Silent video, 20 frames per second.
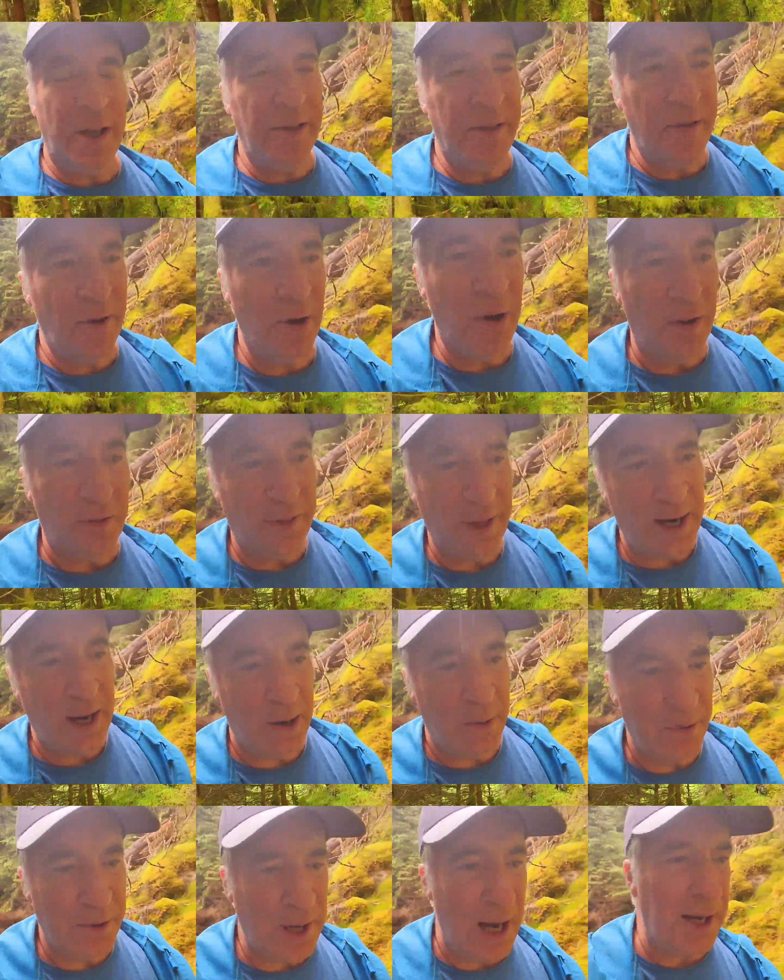thought that I
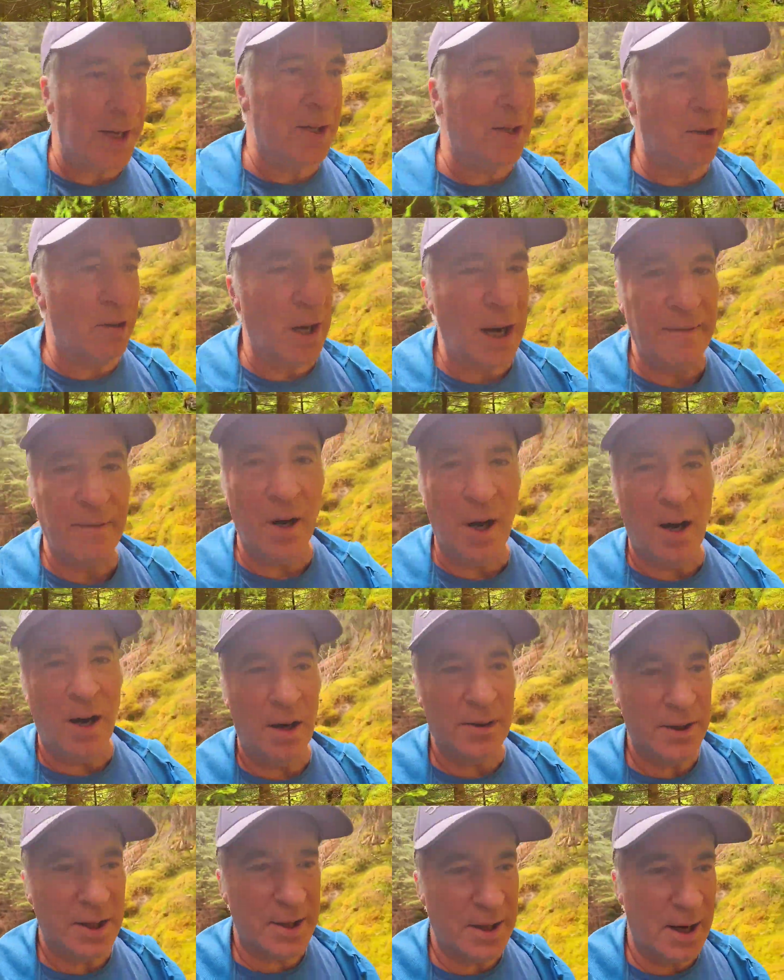was actually going to have a
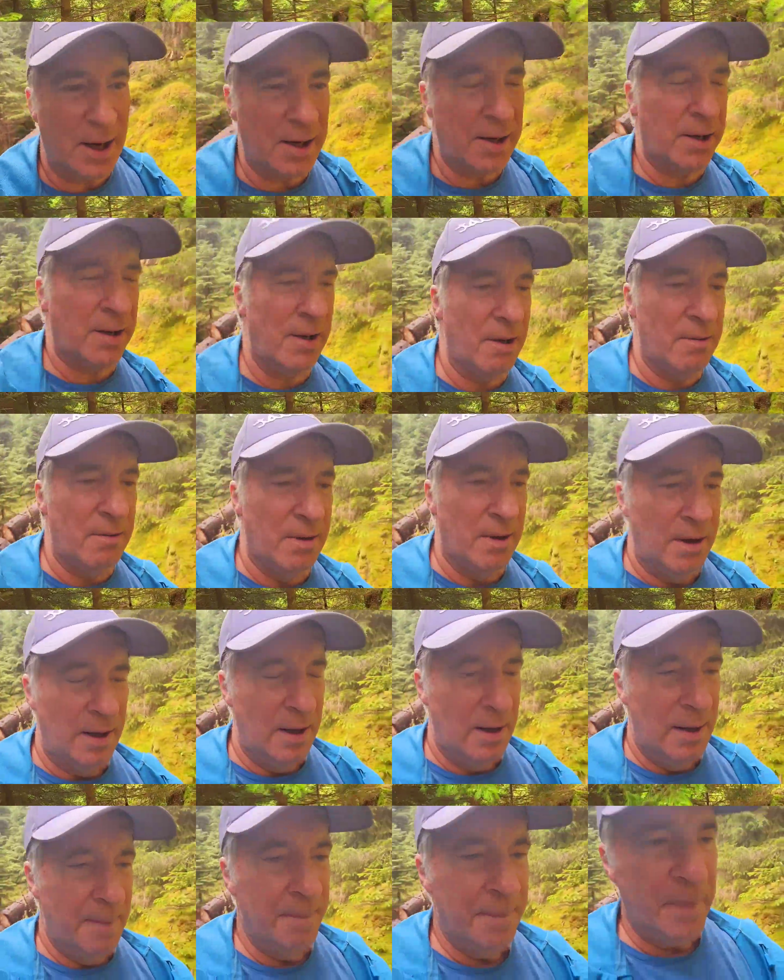heart attack. And
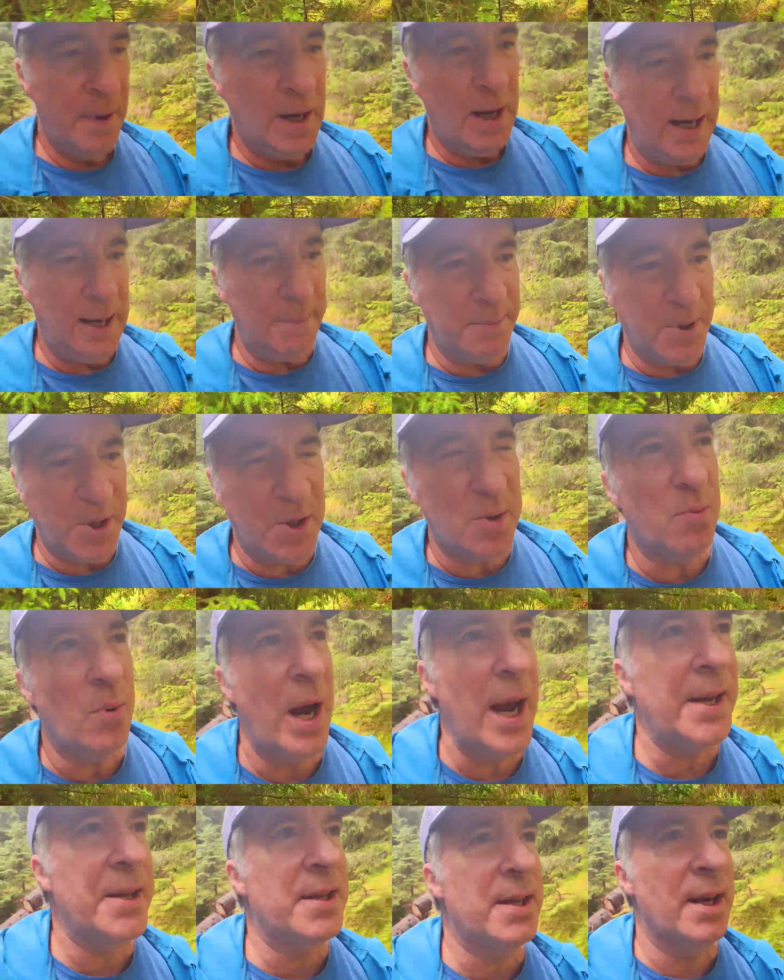I'm
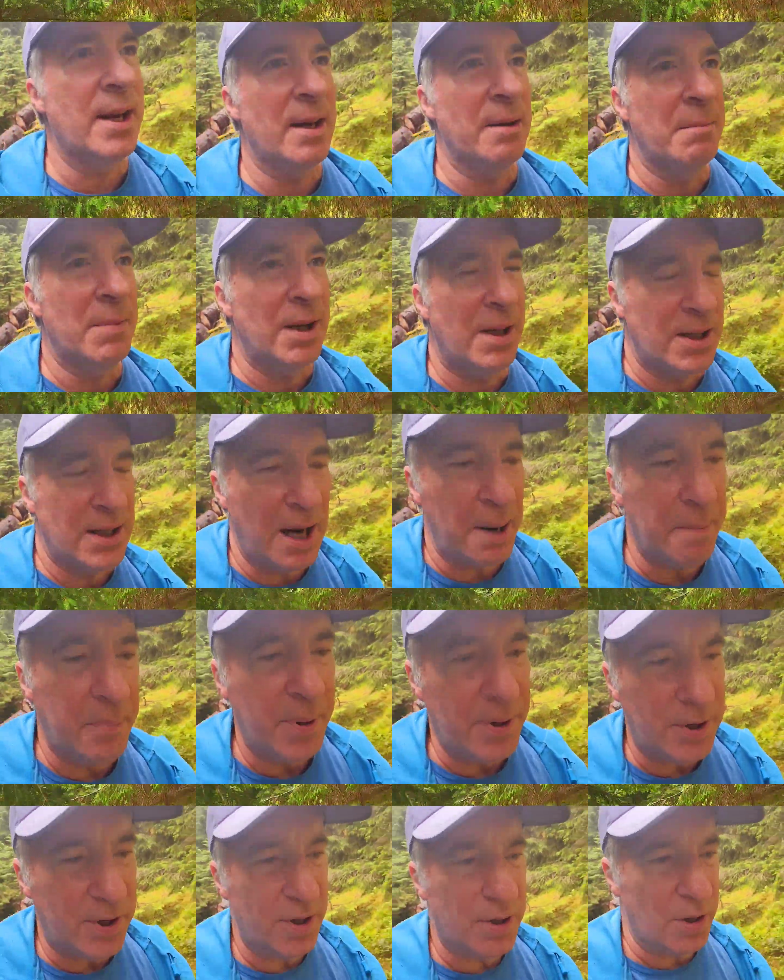sweating, my
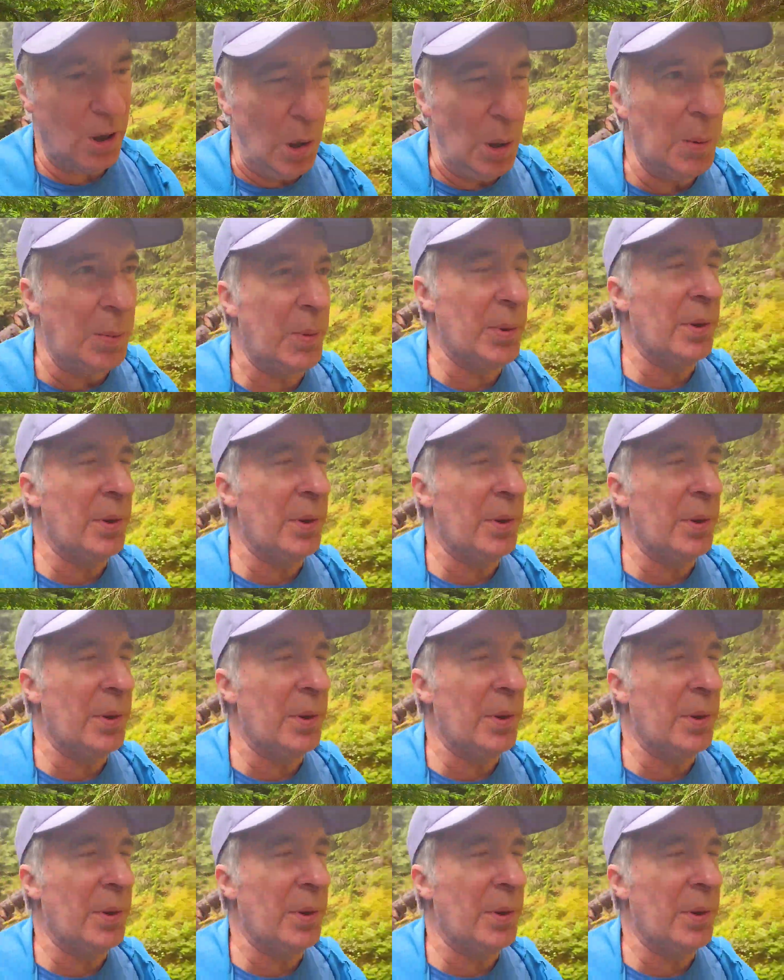temperature's up.